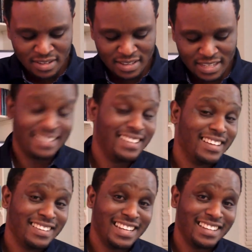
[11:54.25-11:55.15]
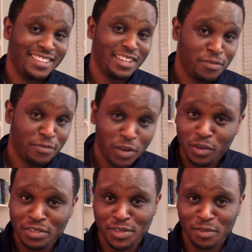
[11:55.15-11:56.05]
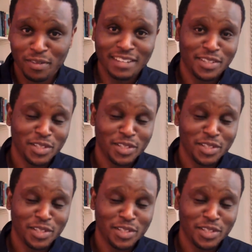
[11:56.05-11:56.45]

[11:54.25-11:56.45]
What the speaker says: That there are folks around